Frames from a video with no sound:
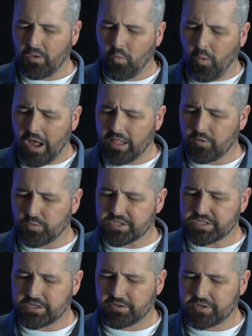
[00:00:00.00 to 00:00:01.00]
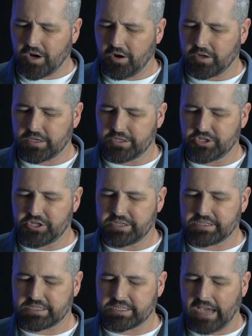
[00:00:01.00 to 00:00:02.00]
while it was still dark,
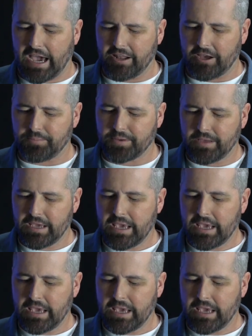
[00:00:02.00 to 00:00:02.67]
Jesus got up,